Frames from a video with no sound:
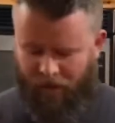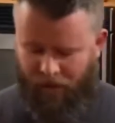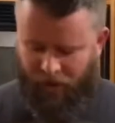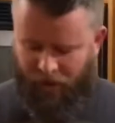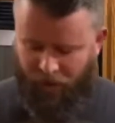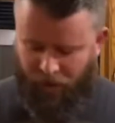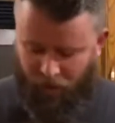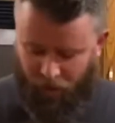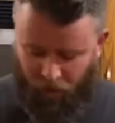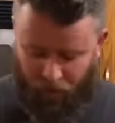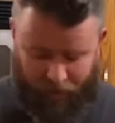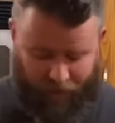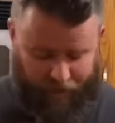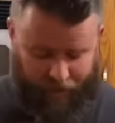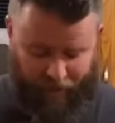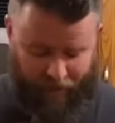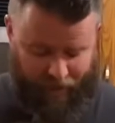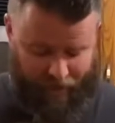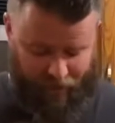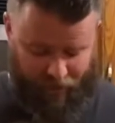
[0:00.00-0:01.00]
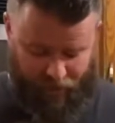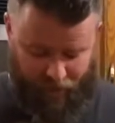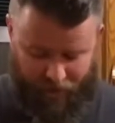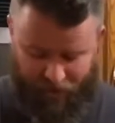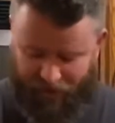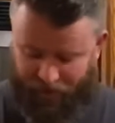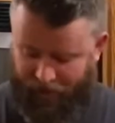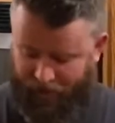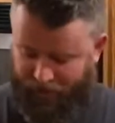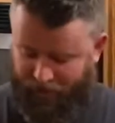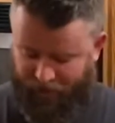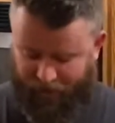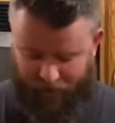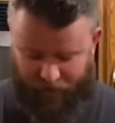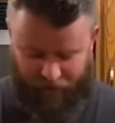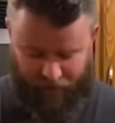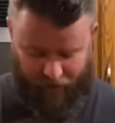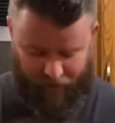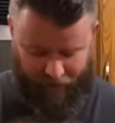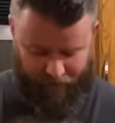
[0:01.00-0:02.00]
Okay guys, so as you can see
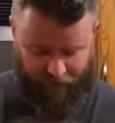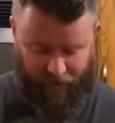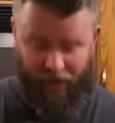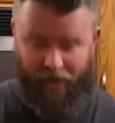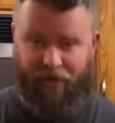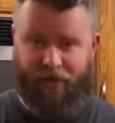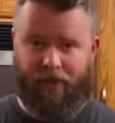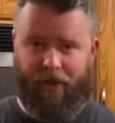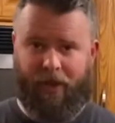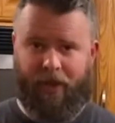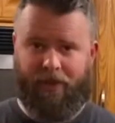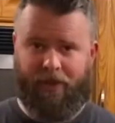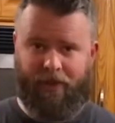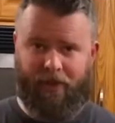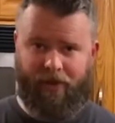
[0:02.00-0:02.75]
here, I've got a slice of this